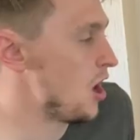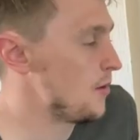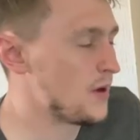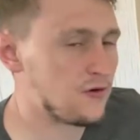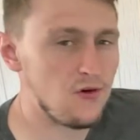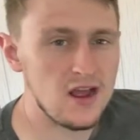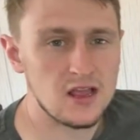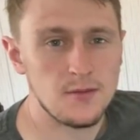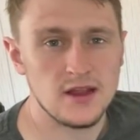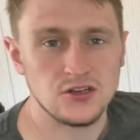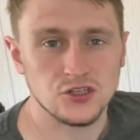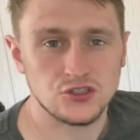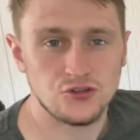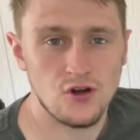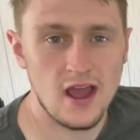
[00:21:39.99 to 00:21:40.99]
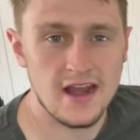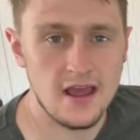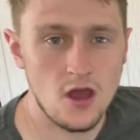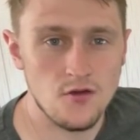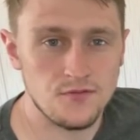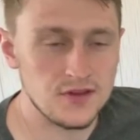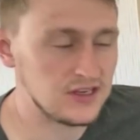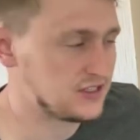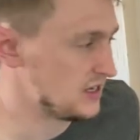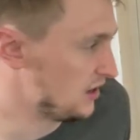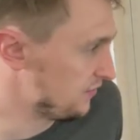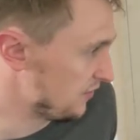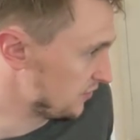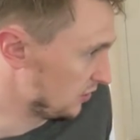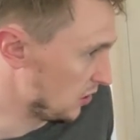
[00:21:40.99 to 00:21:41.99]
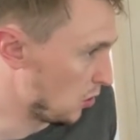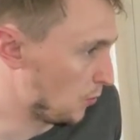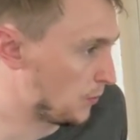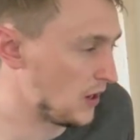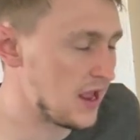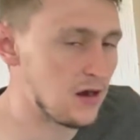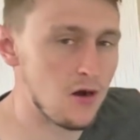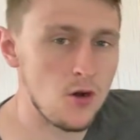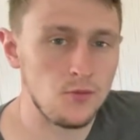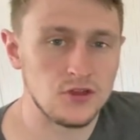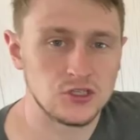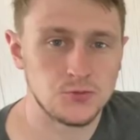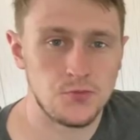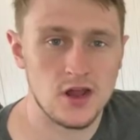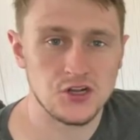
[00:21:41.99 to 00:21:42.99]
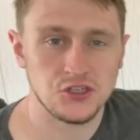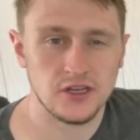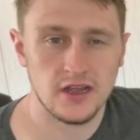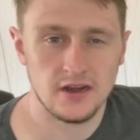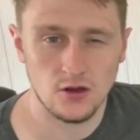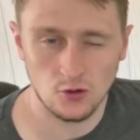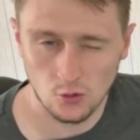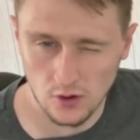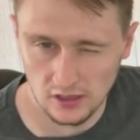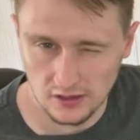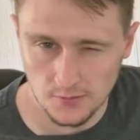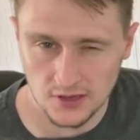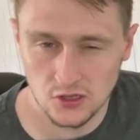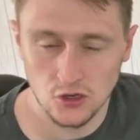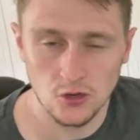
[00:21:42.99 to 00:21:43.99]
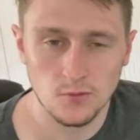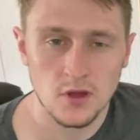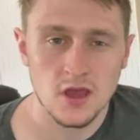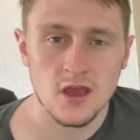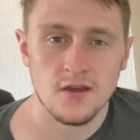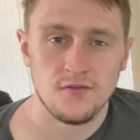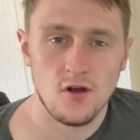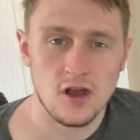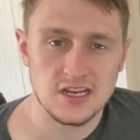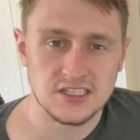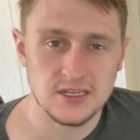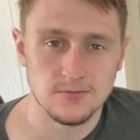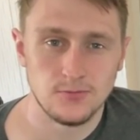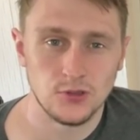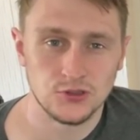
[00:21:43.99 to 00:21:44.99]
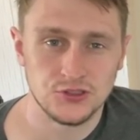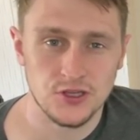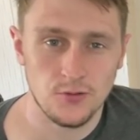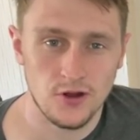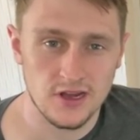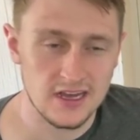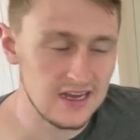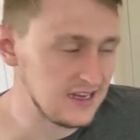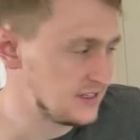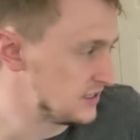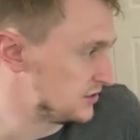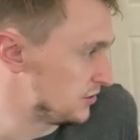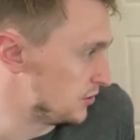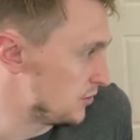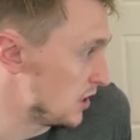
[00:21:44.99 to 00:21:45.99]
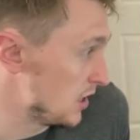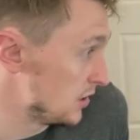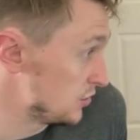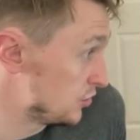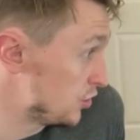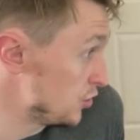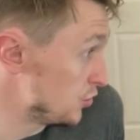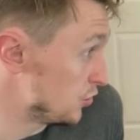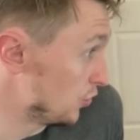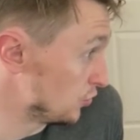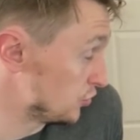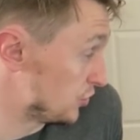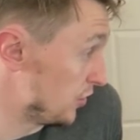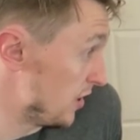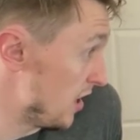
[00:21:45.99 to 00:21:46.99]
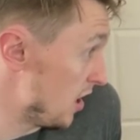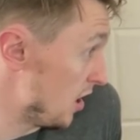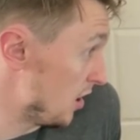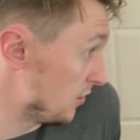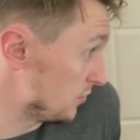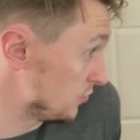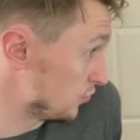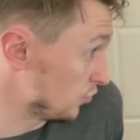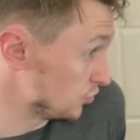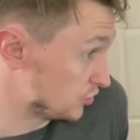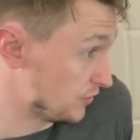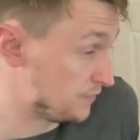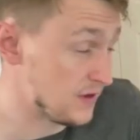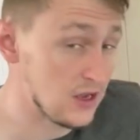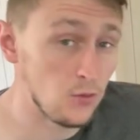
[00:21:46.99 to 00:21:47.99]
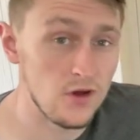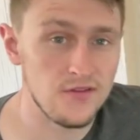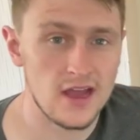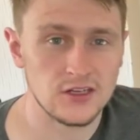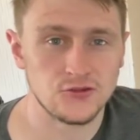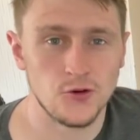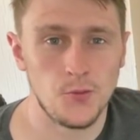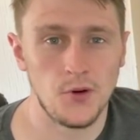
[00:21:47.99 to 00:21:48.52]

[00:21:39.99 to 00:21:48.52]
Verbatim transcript: I'd recommend just trying it out for yourself, having a little play around with a spreadsheet, and it'll quickly become very simple to you what you need to do to Dutch the field with extra